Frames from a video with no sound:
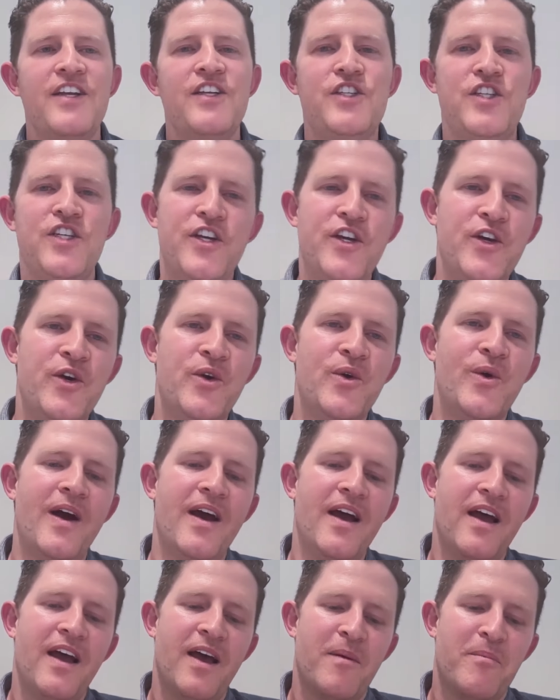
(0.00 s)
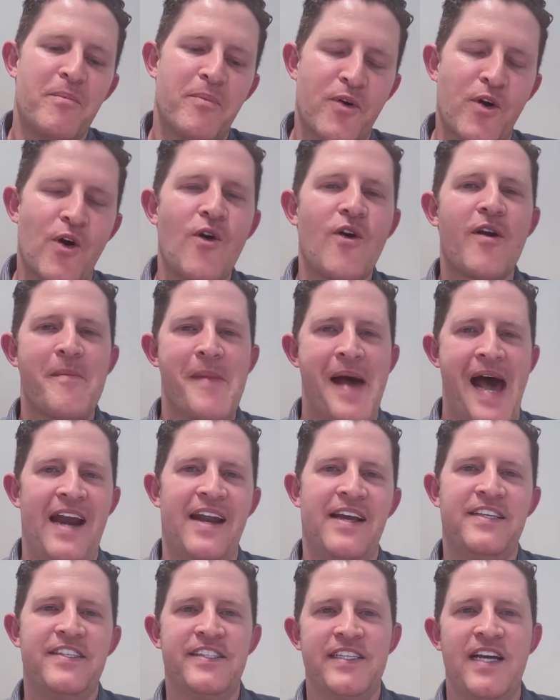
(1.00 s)
To
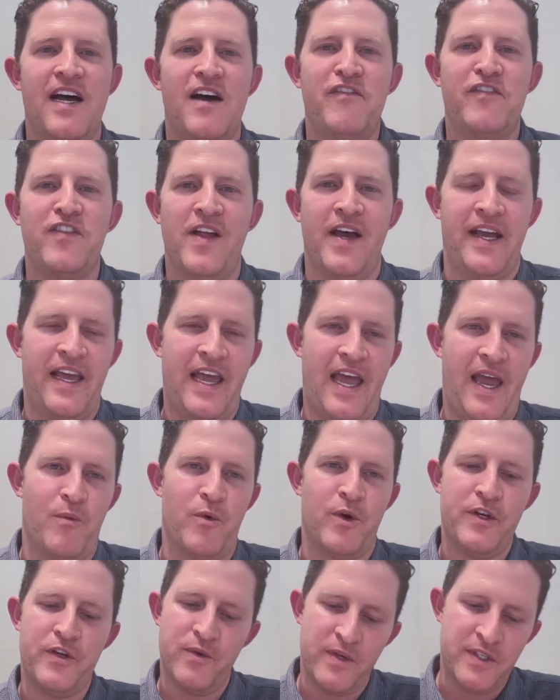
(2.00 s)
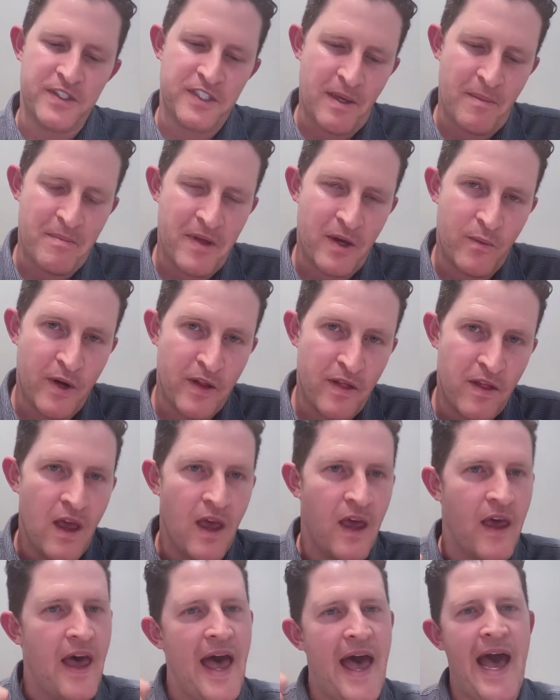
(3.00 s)
programmatic stuff like, hey, we're doing something with
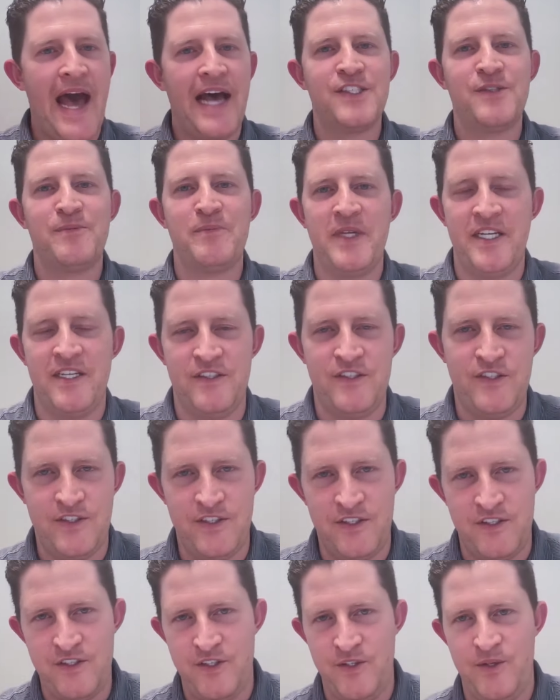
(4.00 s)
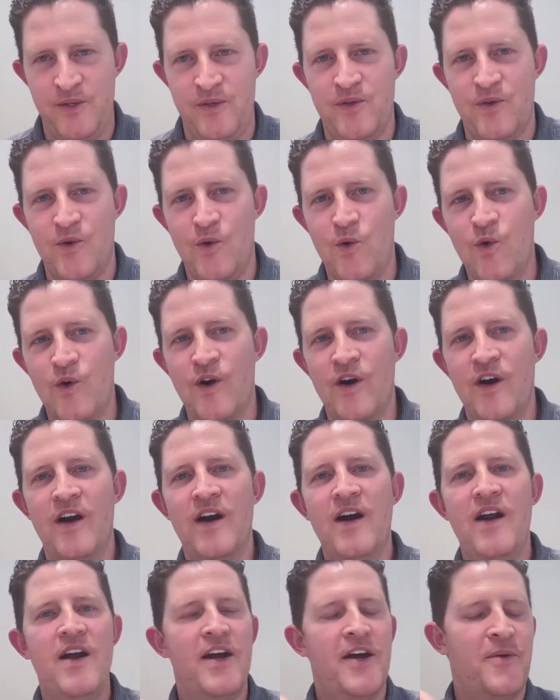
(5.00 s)
Aspen Institute,
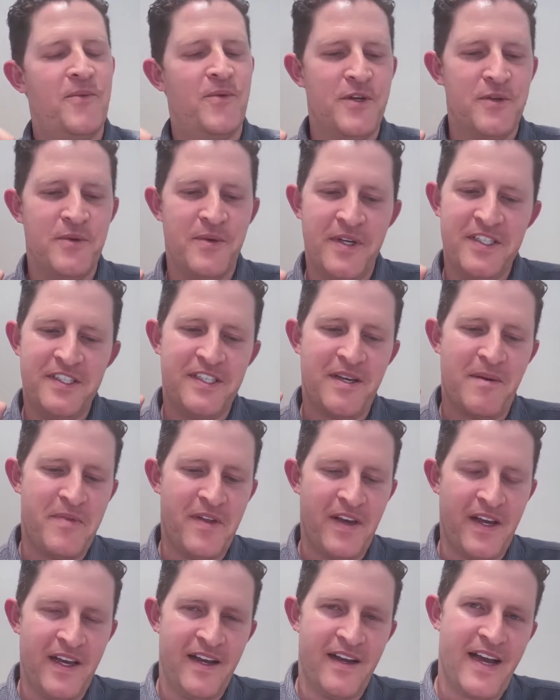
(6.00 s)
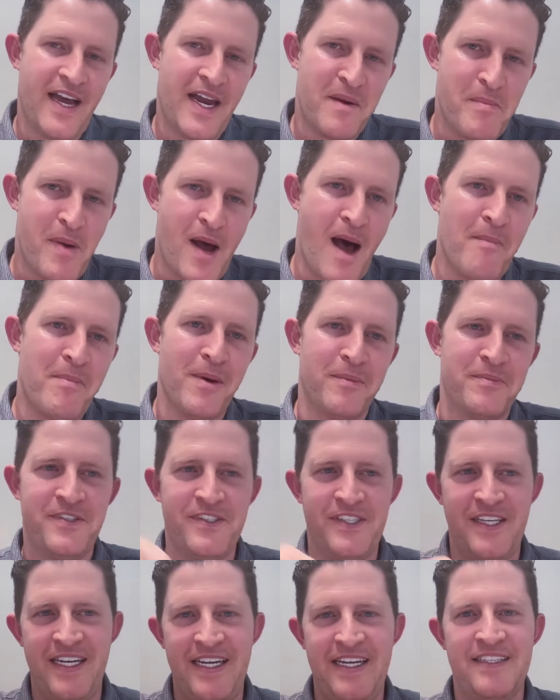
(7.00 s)
or we're doing something at a pop-up
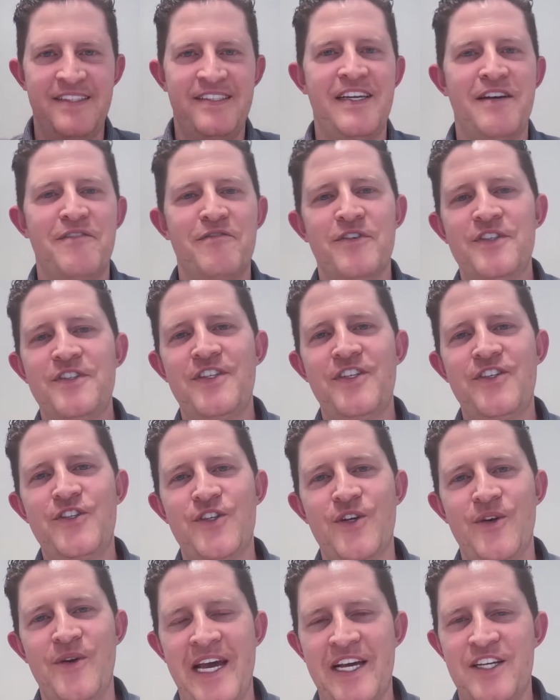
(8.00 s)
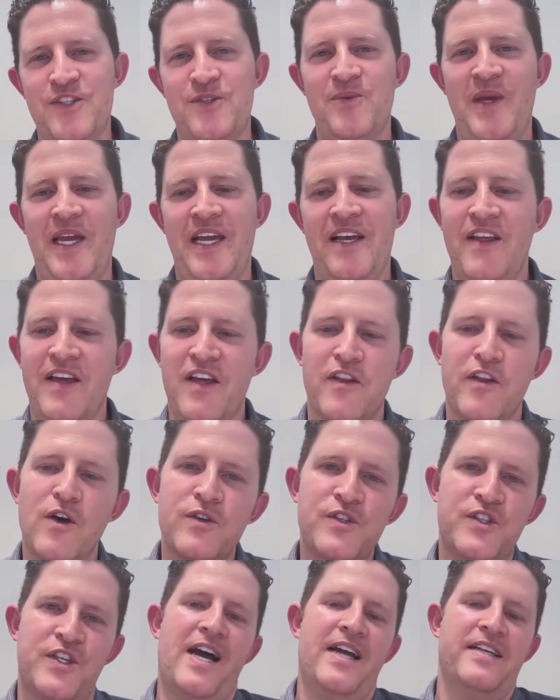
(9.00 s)
city in San Francisco next week, like
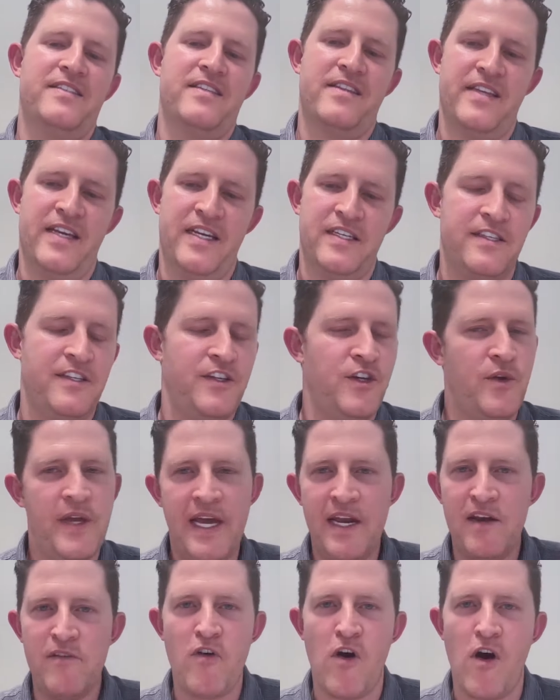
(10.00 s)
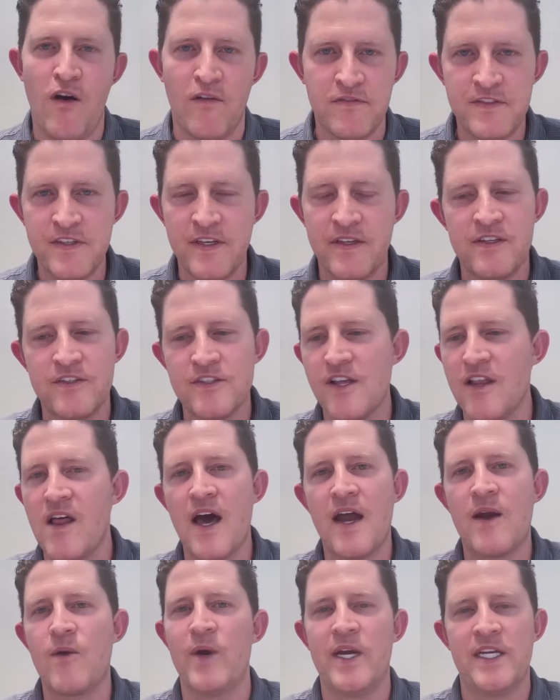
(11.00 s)
those kinds of things. And you can get involved. And there's a
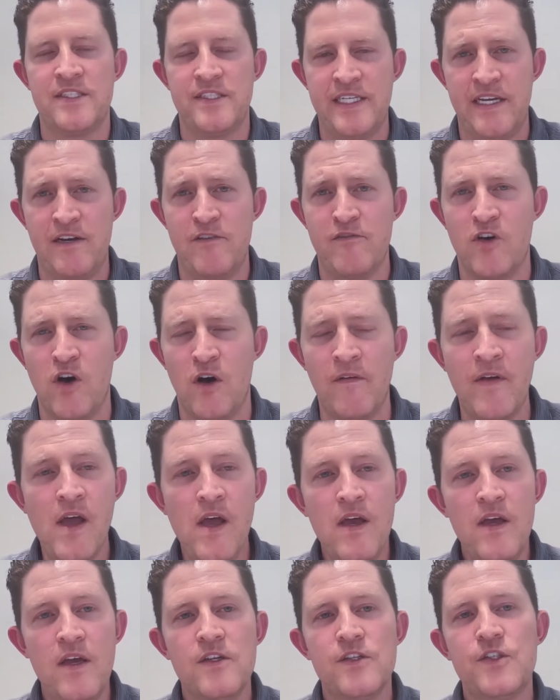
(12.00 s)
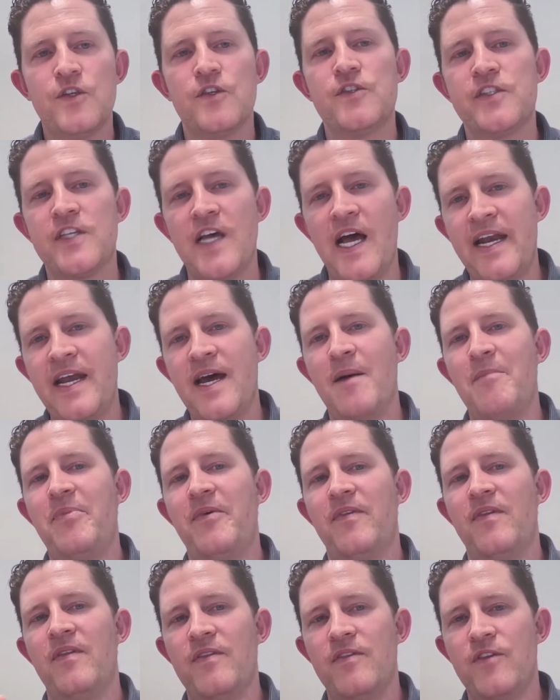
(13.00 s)
lot of ways to get involved. So sign up.
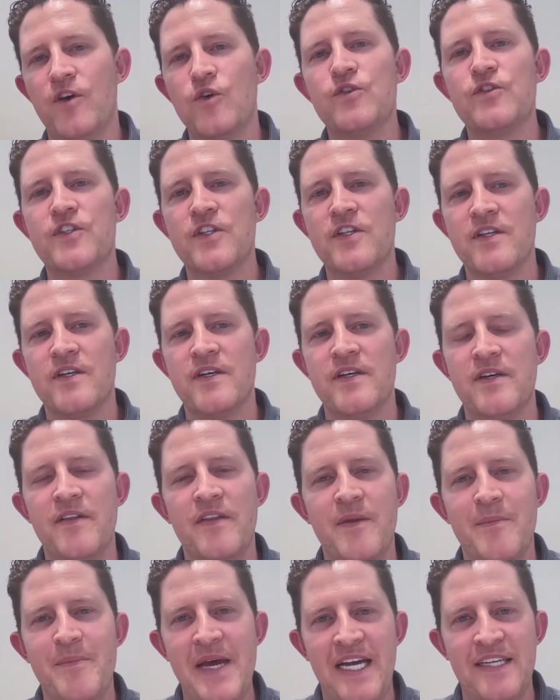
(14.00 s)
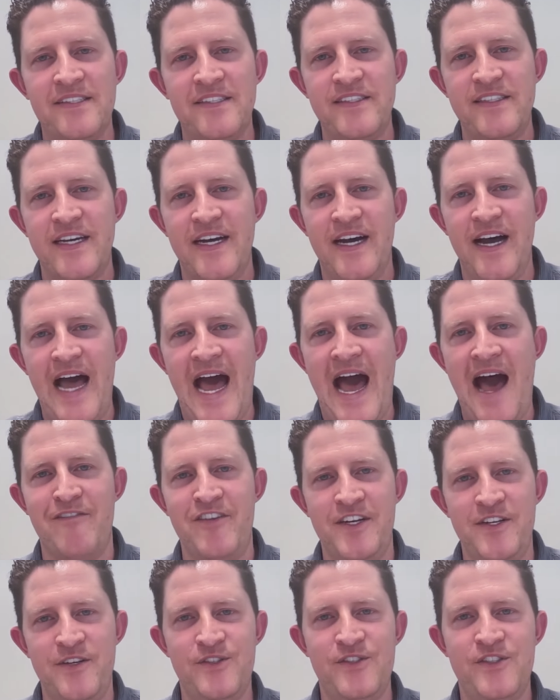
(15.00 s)
Those are the best
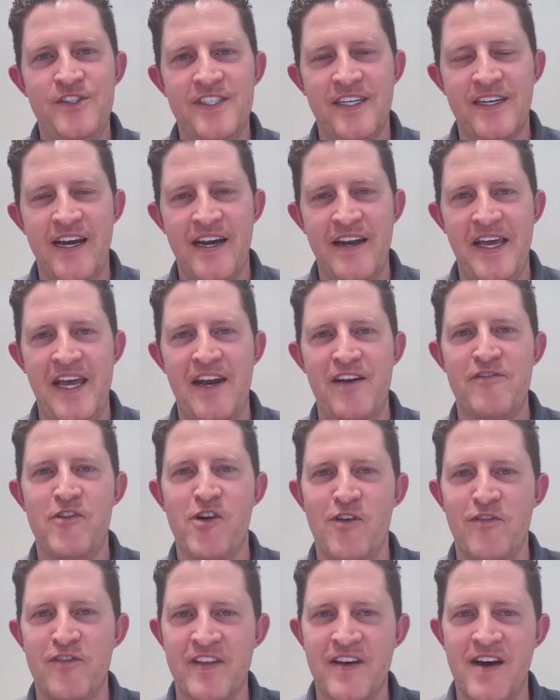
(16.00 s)
avenues to kind of get involved with